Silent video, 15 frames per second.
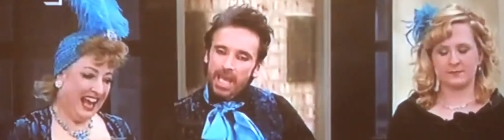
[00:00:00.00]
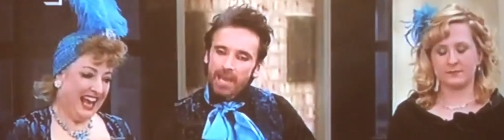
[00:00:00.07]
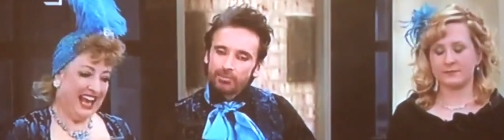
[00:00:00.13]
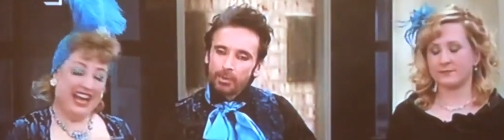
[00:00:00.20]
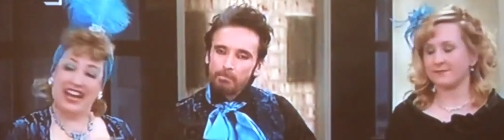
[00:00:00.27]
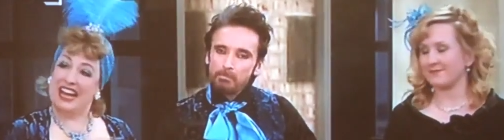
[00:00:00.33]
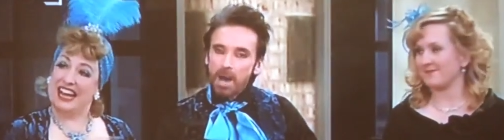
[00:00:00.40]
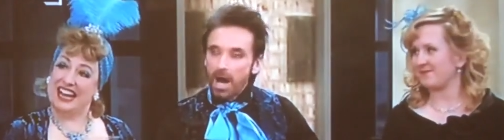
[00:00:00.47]
Speaker 1: we have a
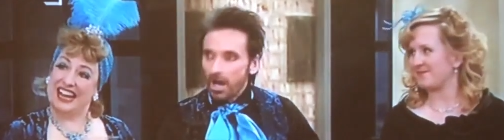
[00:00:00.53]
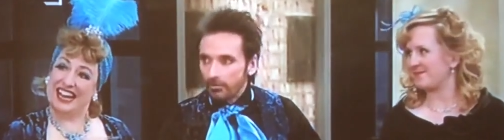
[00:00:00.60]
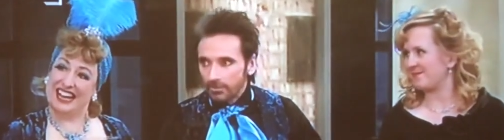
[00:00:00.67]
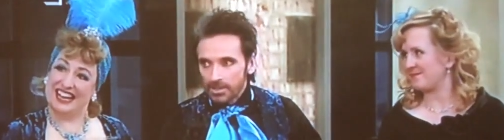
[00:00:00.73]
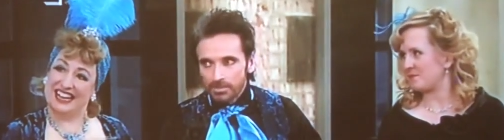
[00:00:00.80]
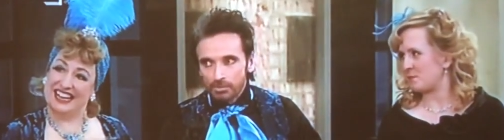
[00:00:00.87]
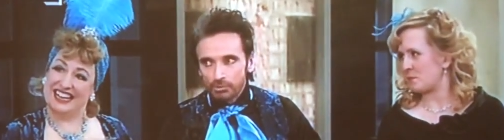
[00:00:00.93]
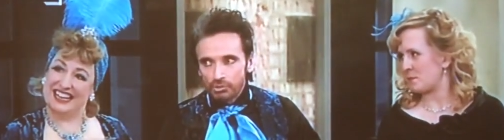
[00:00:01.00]

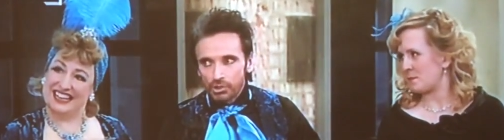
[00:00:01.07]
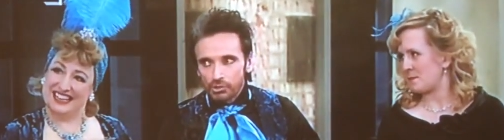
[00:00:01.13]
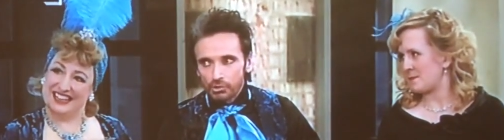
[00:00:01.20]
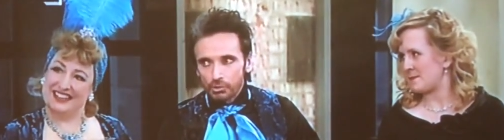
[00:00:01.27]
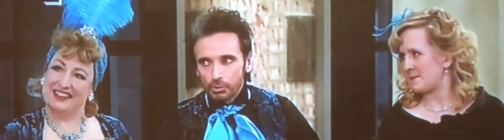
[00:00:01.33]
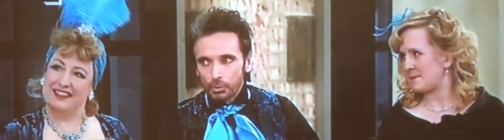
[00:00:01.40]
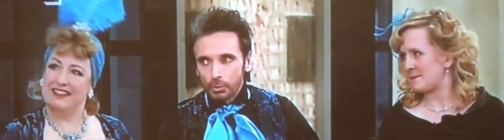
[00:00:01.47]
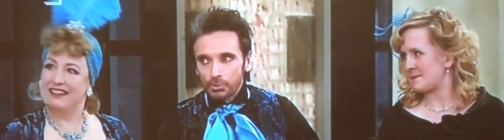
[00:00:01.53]
marvellous
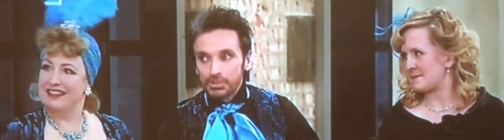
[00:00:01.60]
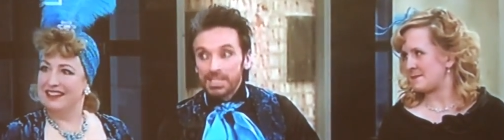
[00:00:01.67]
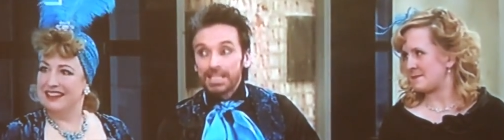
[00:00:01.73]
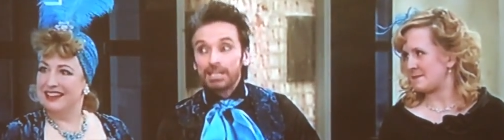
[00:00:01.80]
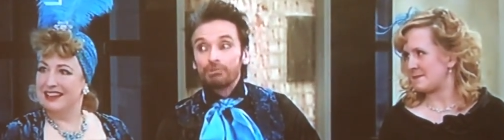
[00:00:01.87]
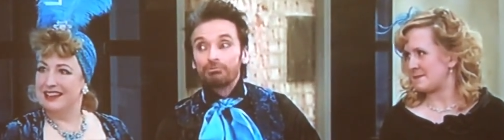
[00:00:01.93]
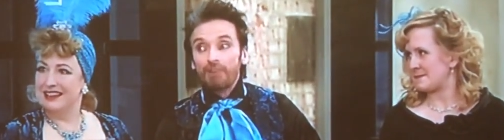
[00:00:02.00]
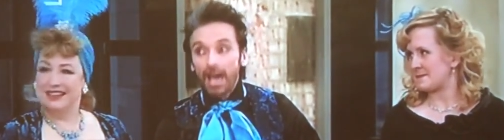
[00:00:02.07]
magician called
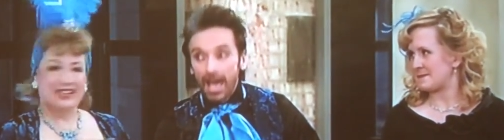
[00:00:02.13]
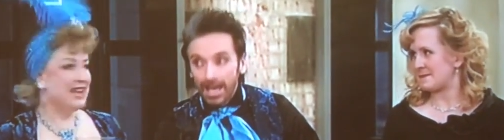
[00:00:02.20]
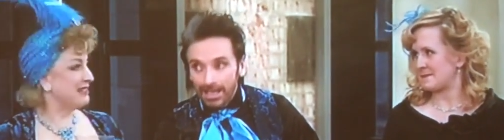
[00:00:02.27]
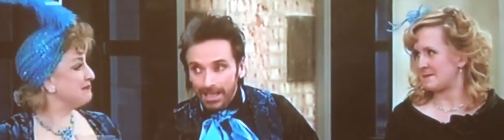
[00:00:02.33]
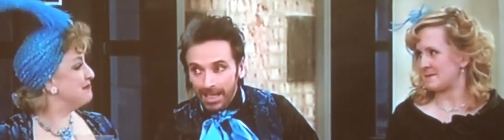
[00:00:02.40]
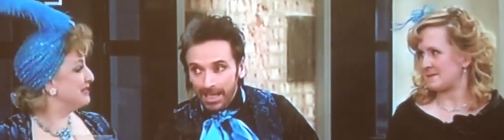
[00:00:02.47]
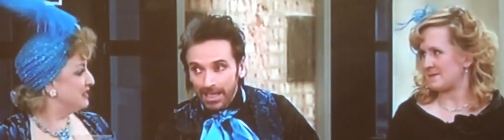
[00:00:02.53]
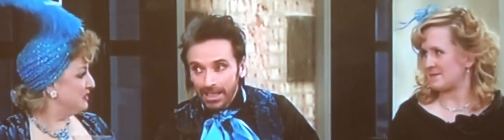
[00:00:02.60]
D. Riley.
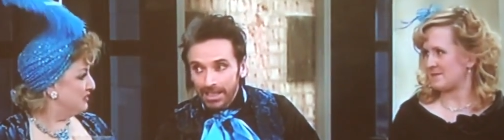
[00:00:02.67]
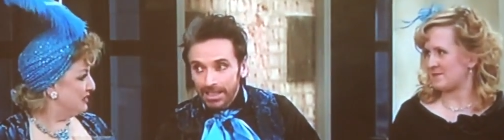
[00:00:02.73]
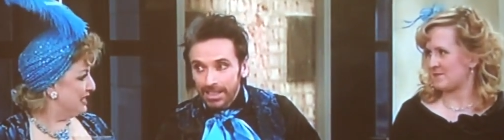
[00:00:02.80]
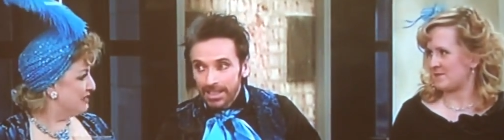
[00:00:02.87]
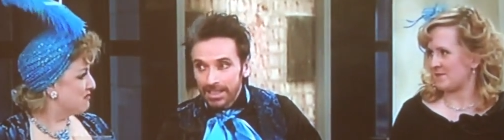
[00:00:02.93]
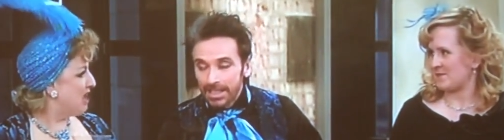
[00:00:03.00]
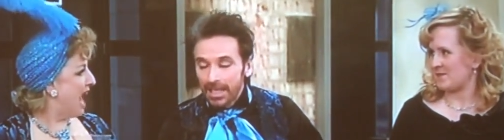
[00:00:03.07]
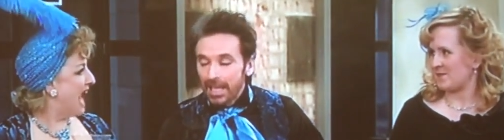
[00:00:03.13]
Yes, Mr. D.
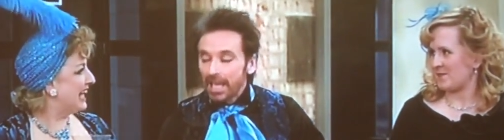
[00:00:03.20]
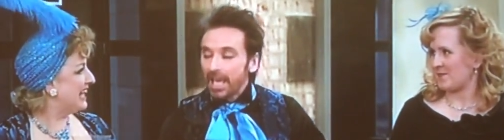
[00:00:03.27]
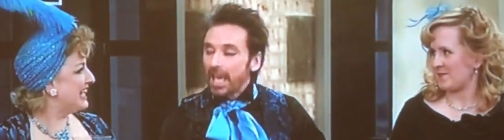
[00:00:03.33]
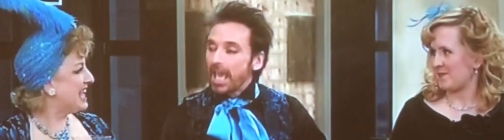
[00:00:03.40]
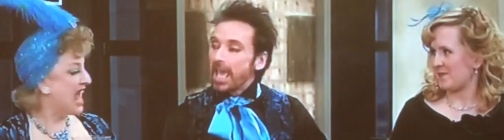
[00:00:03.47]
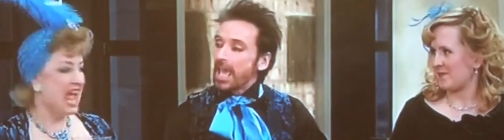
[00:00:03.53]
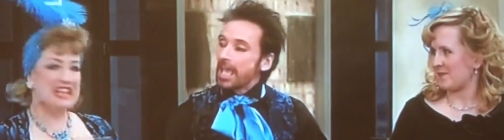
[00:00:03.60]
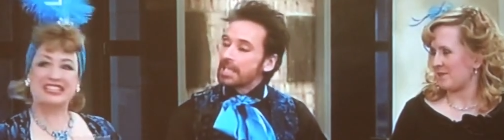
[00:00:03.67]

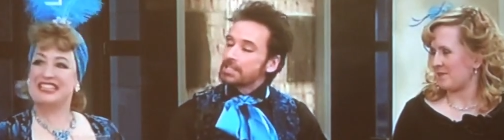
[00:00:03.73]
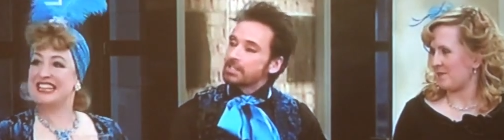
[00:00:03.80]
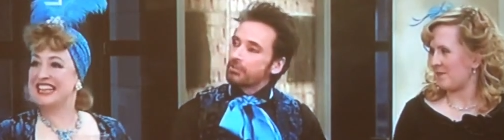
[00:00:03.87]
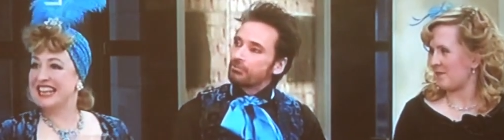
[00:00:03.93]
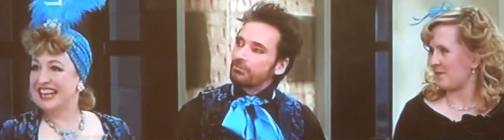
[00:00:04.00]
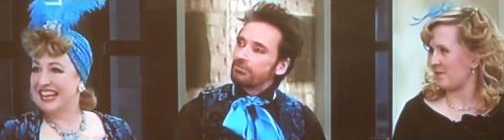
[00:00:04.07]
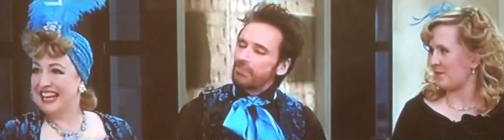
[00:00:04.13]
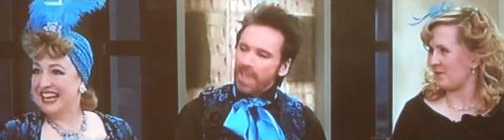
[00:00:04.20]
Riley. And a
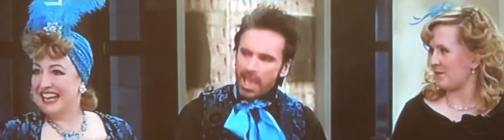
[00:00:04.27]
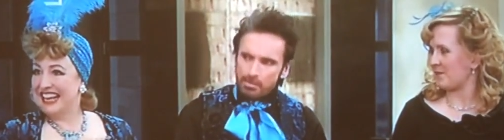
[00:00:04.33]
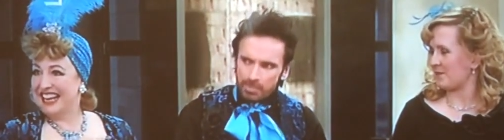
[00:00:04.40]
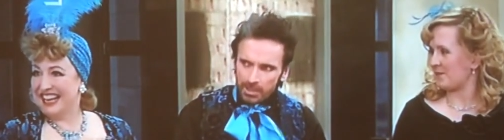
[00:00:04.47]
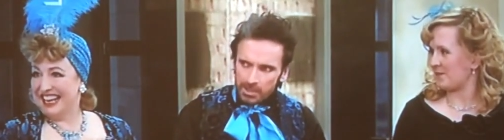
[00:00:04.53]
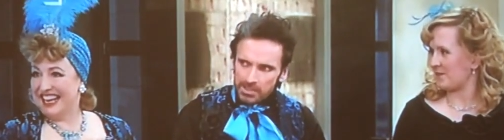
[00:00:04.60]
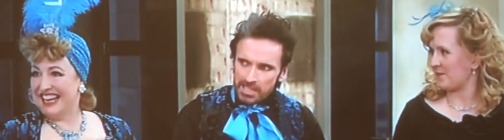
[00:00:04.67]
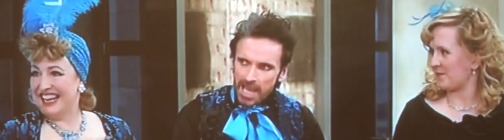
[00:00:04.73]

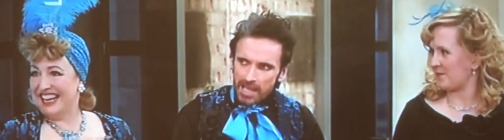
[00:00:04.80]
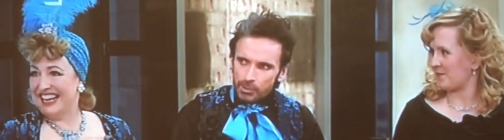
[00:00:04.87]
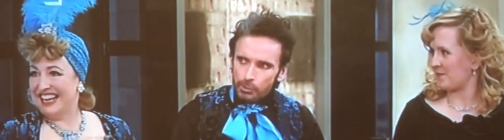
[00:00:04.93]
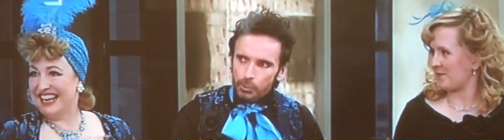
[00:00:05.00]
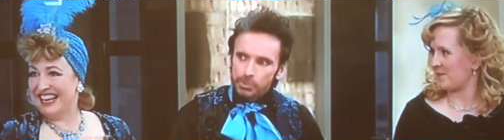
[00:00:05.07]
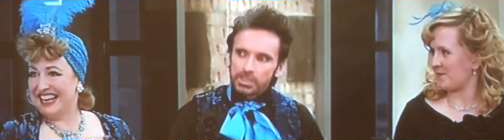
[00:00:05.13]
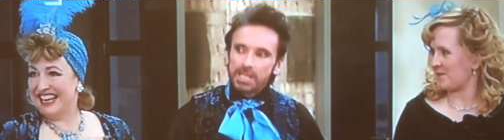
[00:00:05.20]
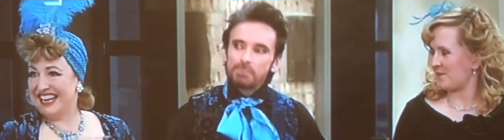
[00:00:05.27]
fabulous act
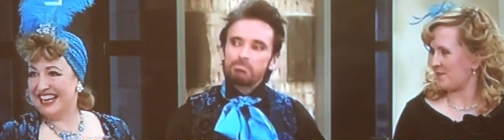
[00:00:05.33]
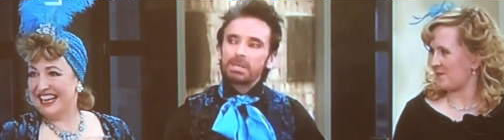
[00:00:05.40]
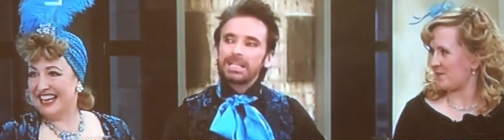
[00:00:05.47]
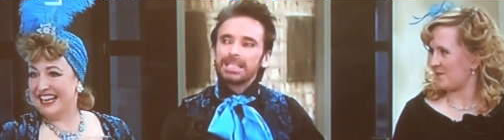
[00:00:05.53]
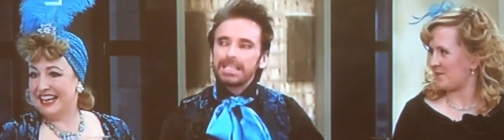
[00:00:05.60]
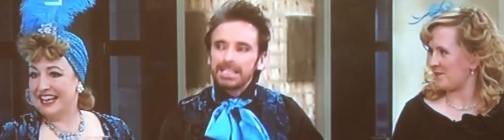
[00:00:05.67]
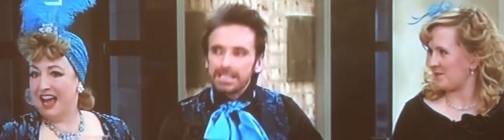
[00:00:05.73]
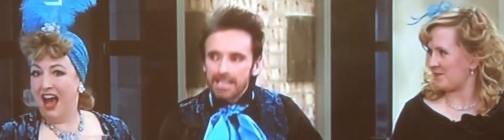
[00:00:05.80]
called
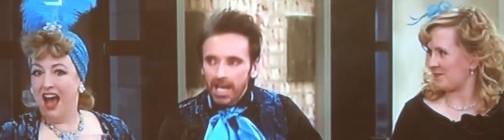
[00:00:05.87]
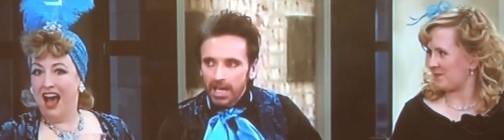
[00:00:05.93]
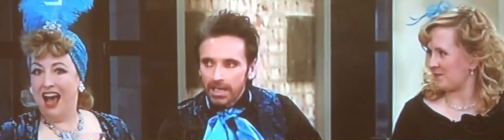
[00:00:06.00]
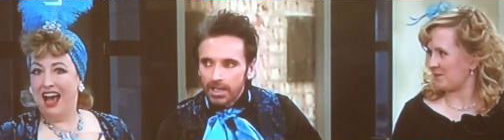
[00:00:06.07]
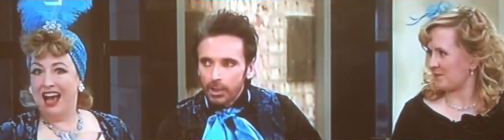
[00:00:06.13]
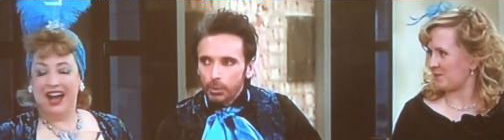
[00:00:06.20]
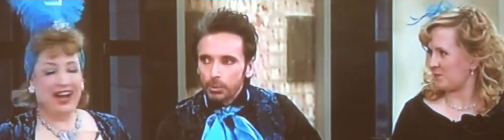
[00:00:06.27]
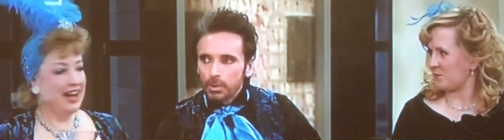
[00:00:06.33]
Timberlina,
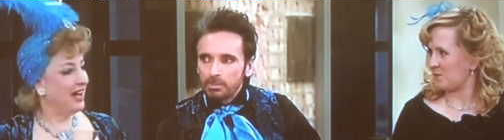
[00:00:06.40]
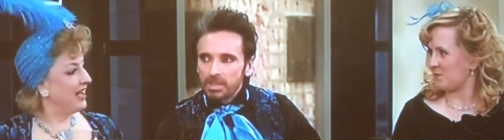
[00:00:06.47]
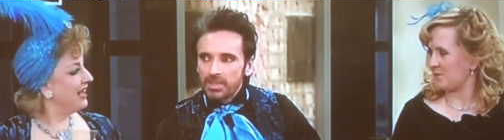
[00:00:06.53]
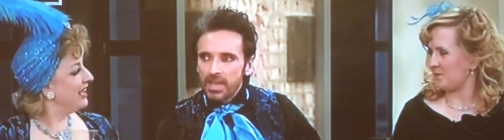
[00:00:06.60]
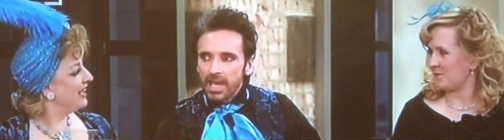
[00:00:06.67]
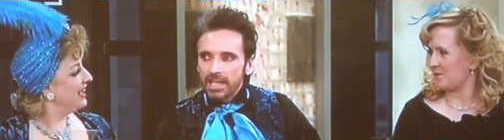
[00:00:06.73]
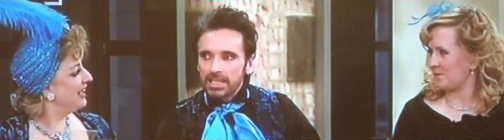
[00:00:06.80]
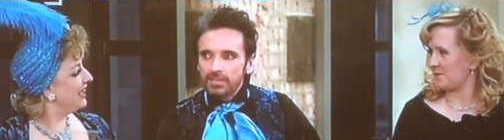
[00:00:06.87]
who will be
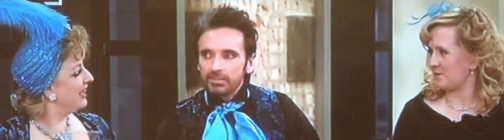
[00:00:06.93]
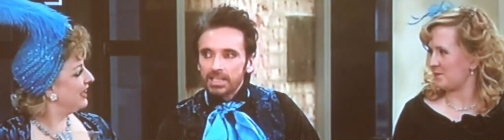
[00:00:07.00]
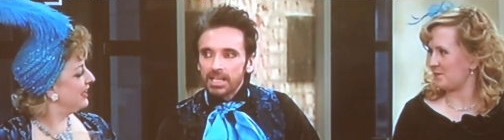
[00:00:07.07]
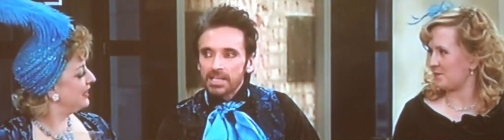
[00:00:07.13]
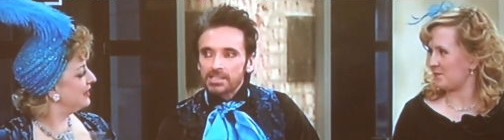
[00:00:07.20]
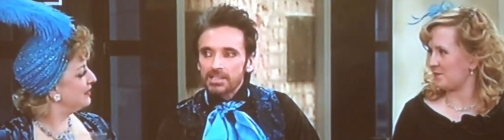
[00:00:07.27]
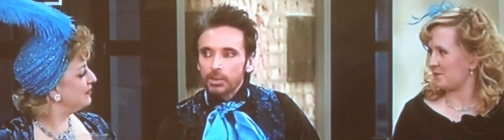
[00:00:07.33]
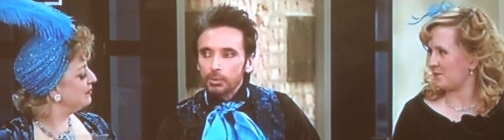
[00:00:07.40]
there giving us